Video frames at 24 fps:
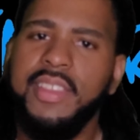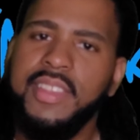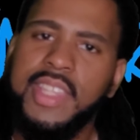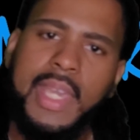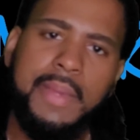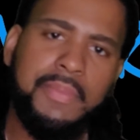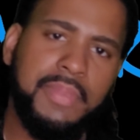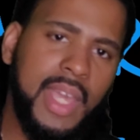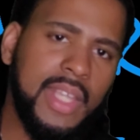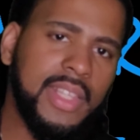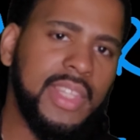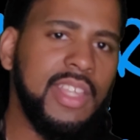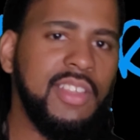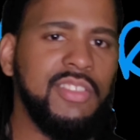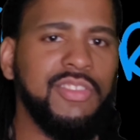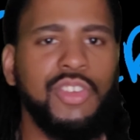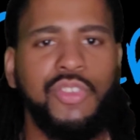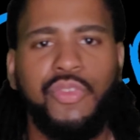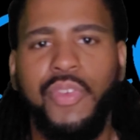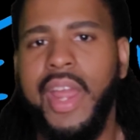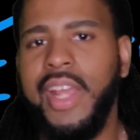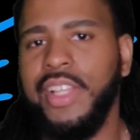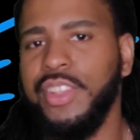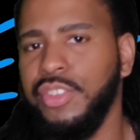seems like these
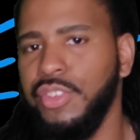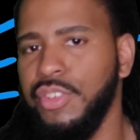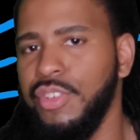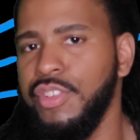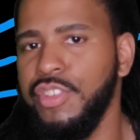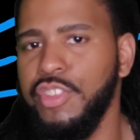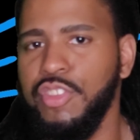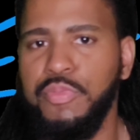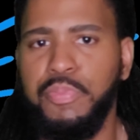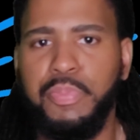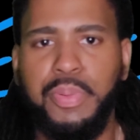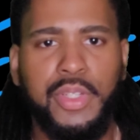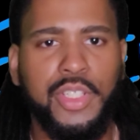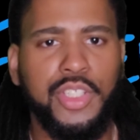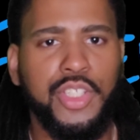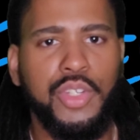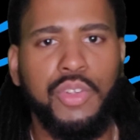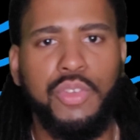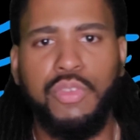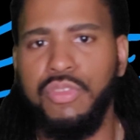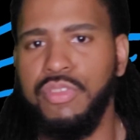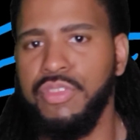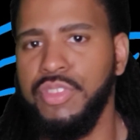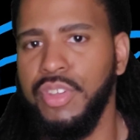directors,
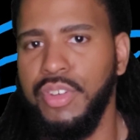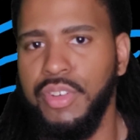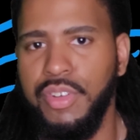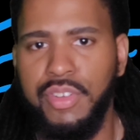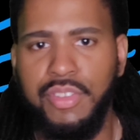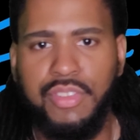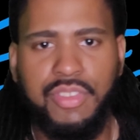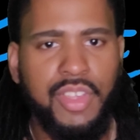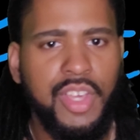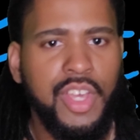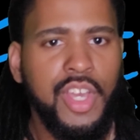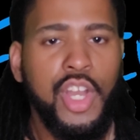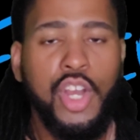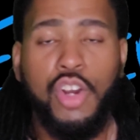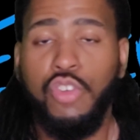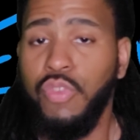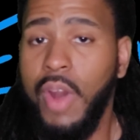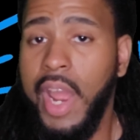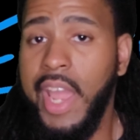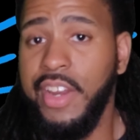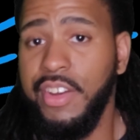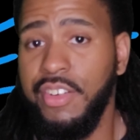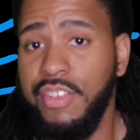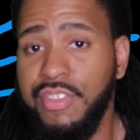producers,
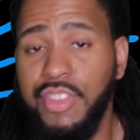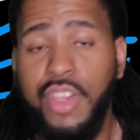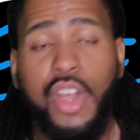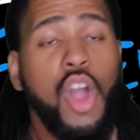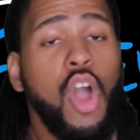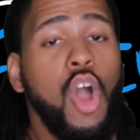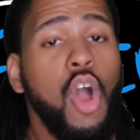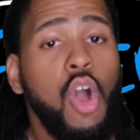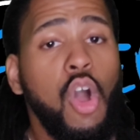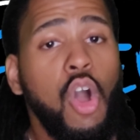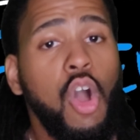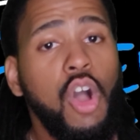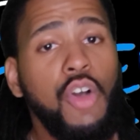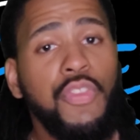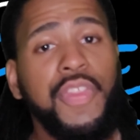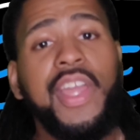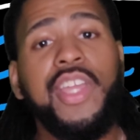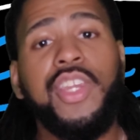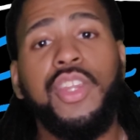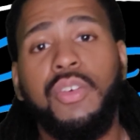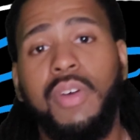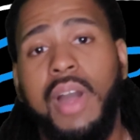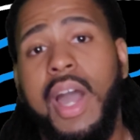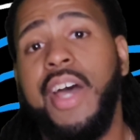writers, all
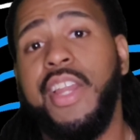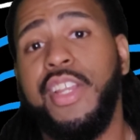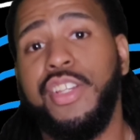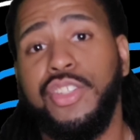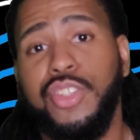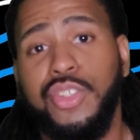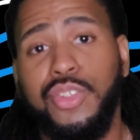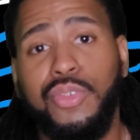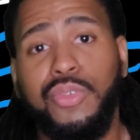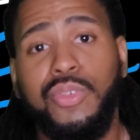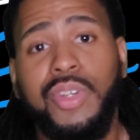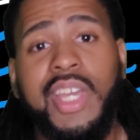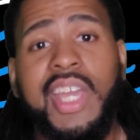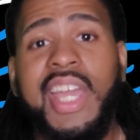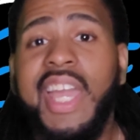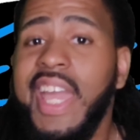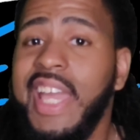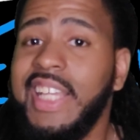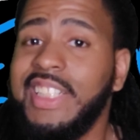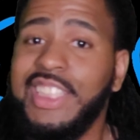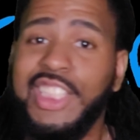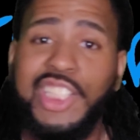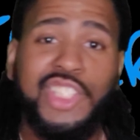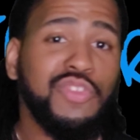they know how to do
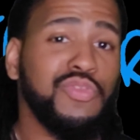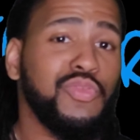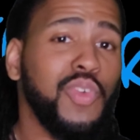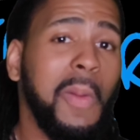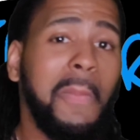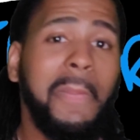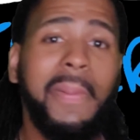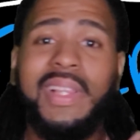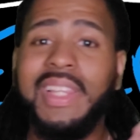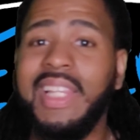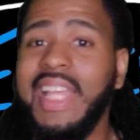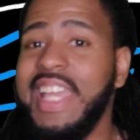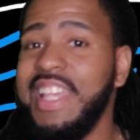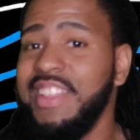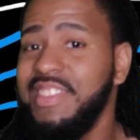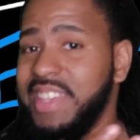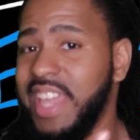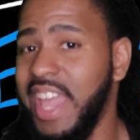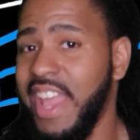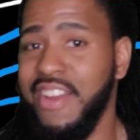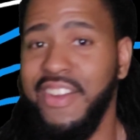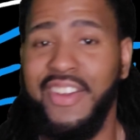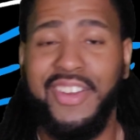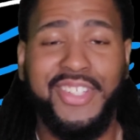is just replace
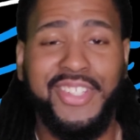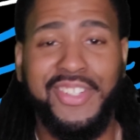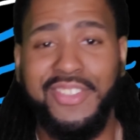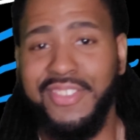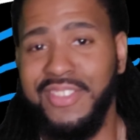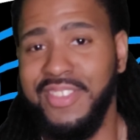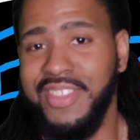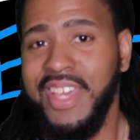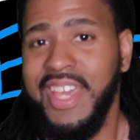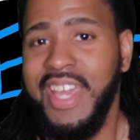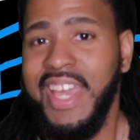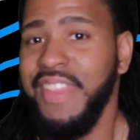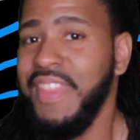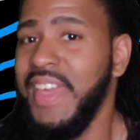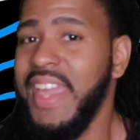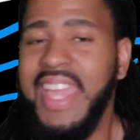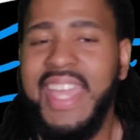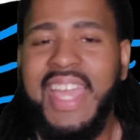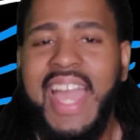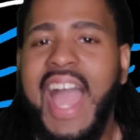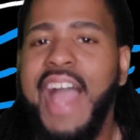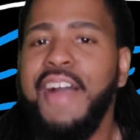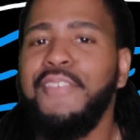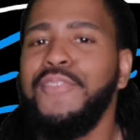characters.
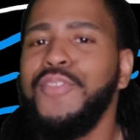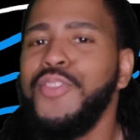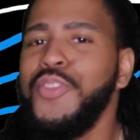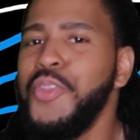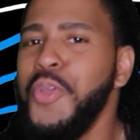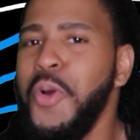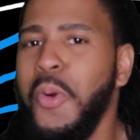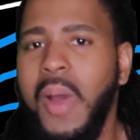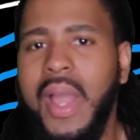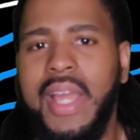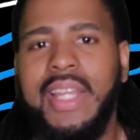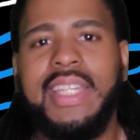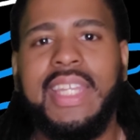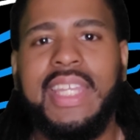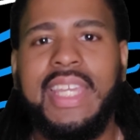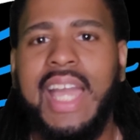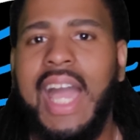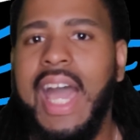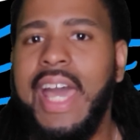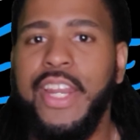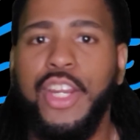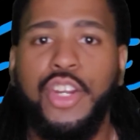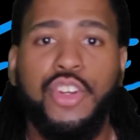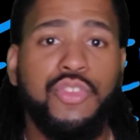They have no idea
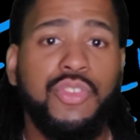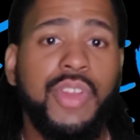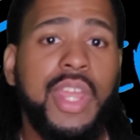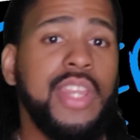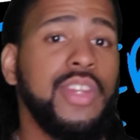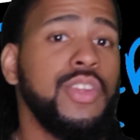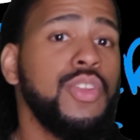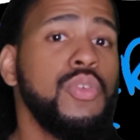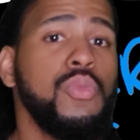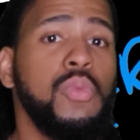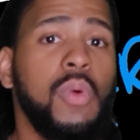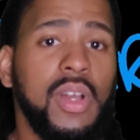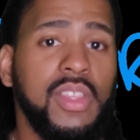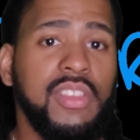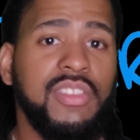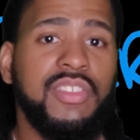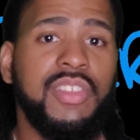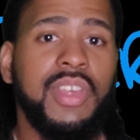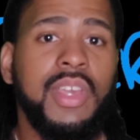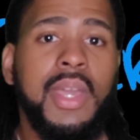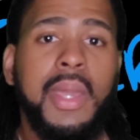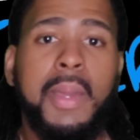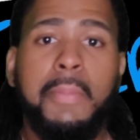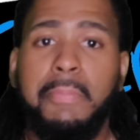how to create new
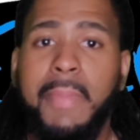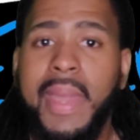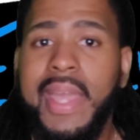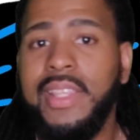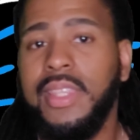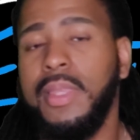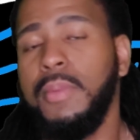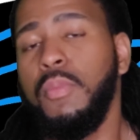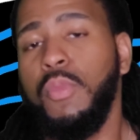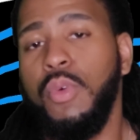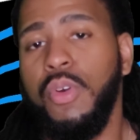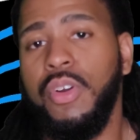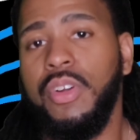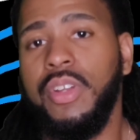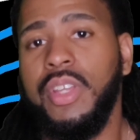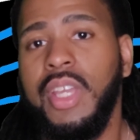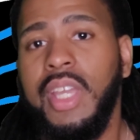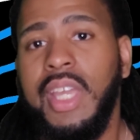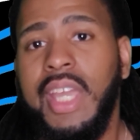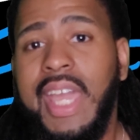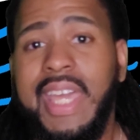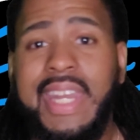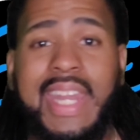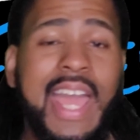ones, make them
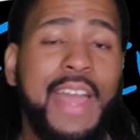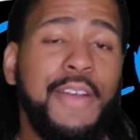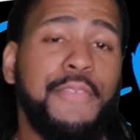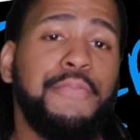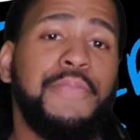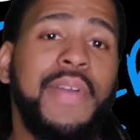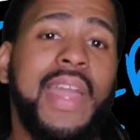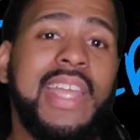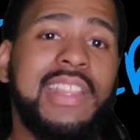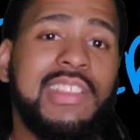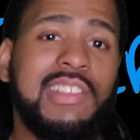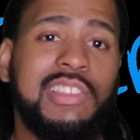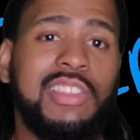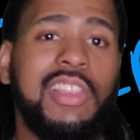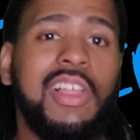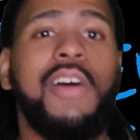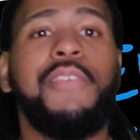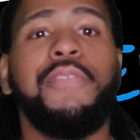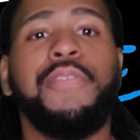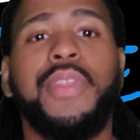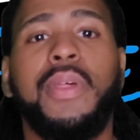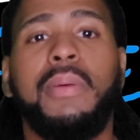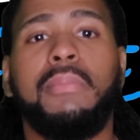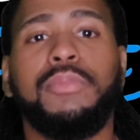work, and have fans
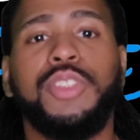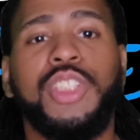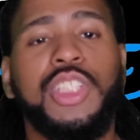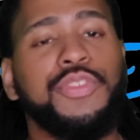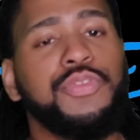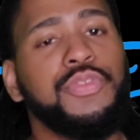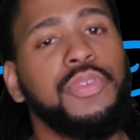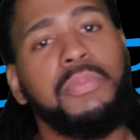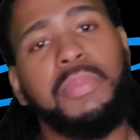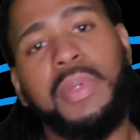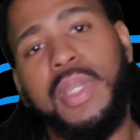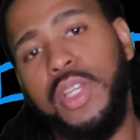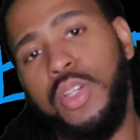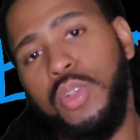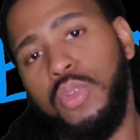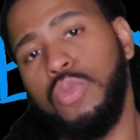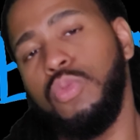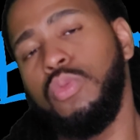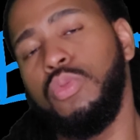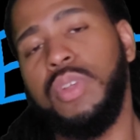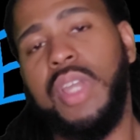love them just for being cool